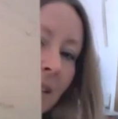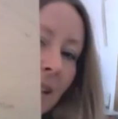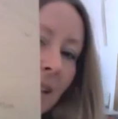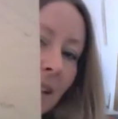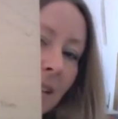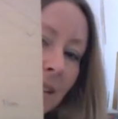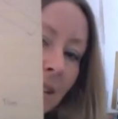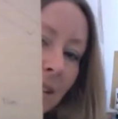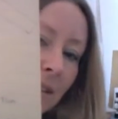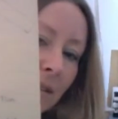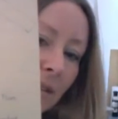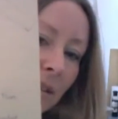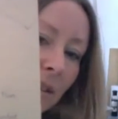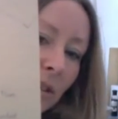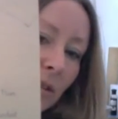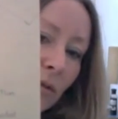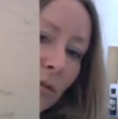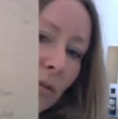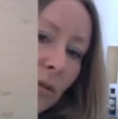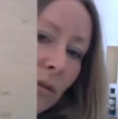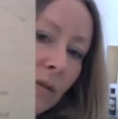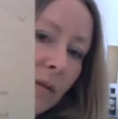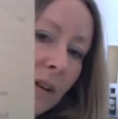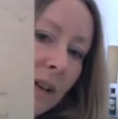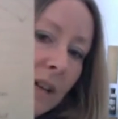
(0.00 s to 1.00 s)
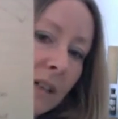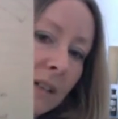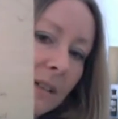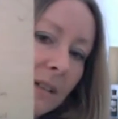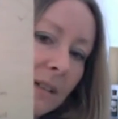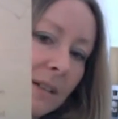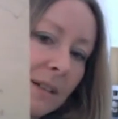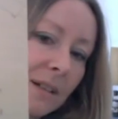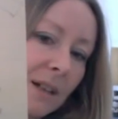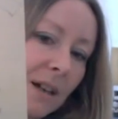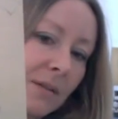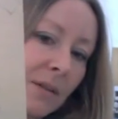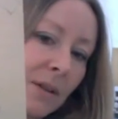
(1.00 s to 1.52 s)
I did all these
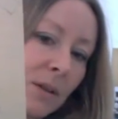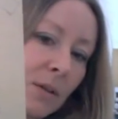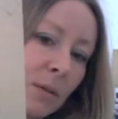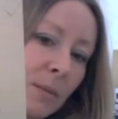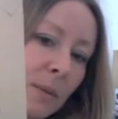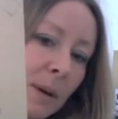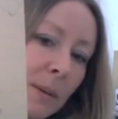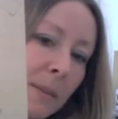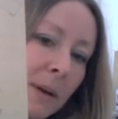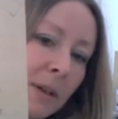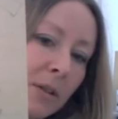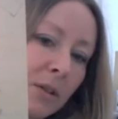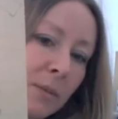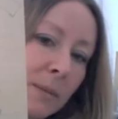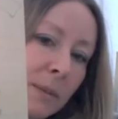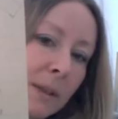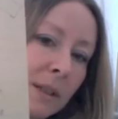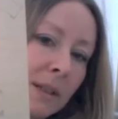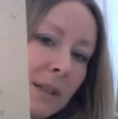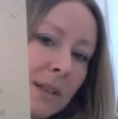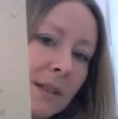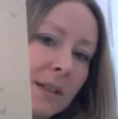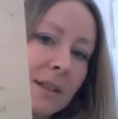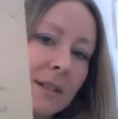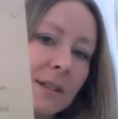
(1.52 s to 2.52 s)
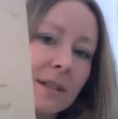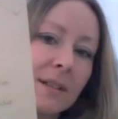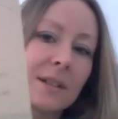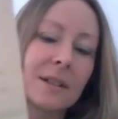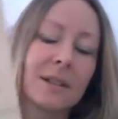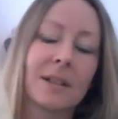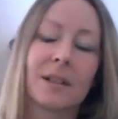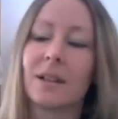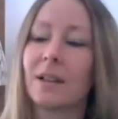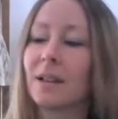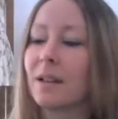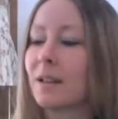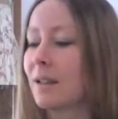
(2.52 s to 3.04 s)
drawings, I wrote all my measurements,
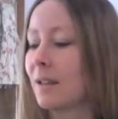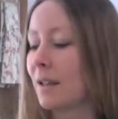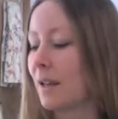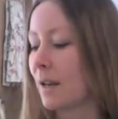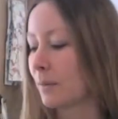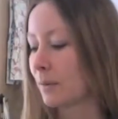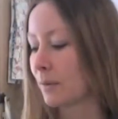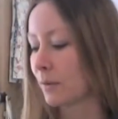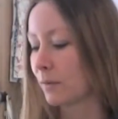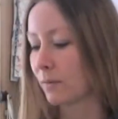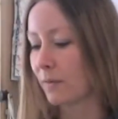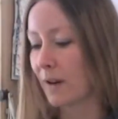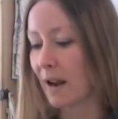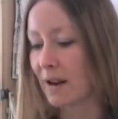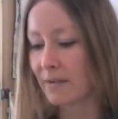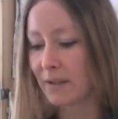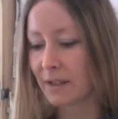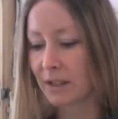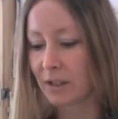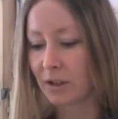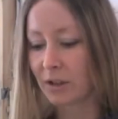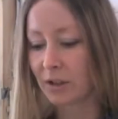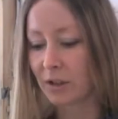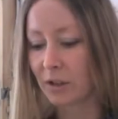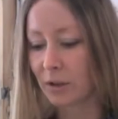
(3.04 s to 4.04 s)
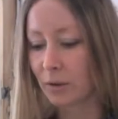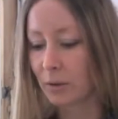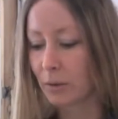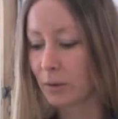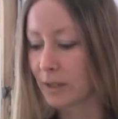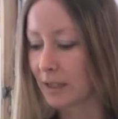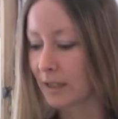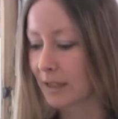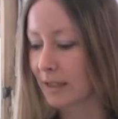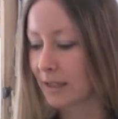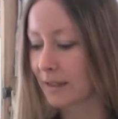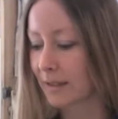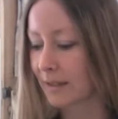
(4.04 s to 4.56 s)
I was very
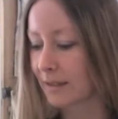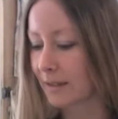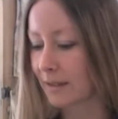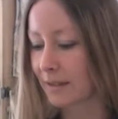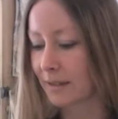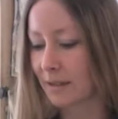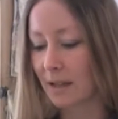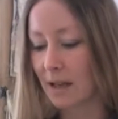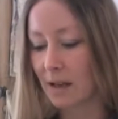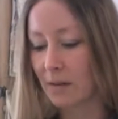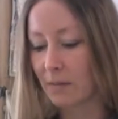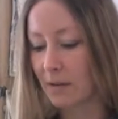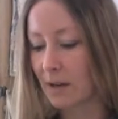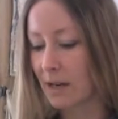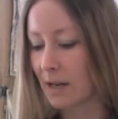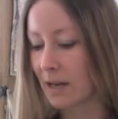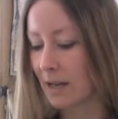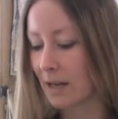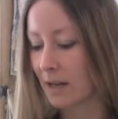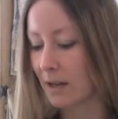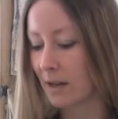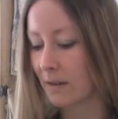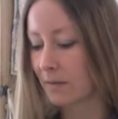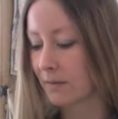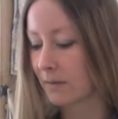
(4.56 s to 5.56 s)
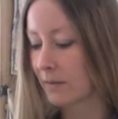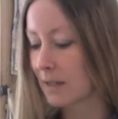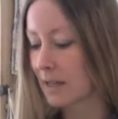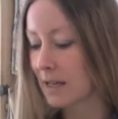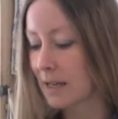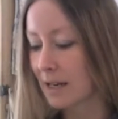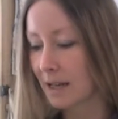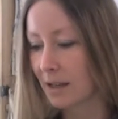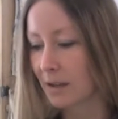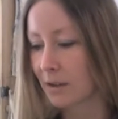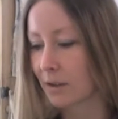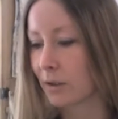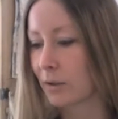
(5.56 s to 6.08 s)
studious, really,
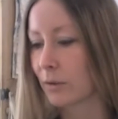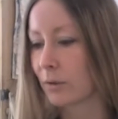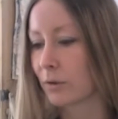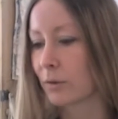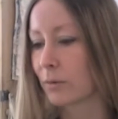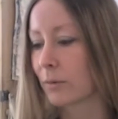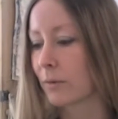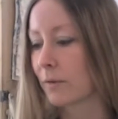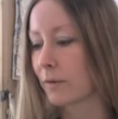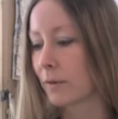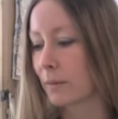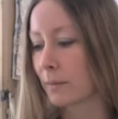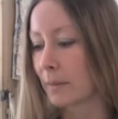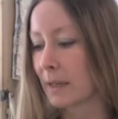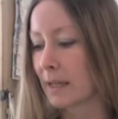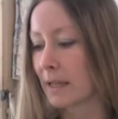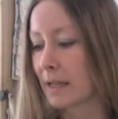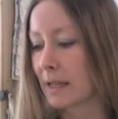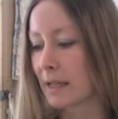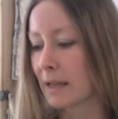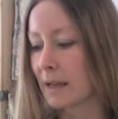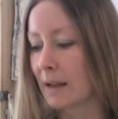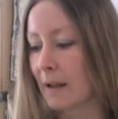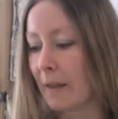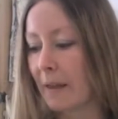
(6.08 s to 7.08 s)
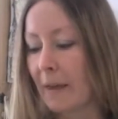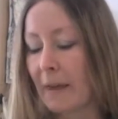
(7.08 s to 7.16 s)
really unusual for me.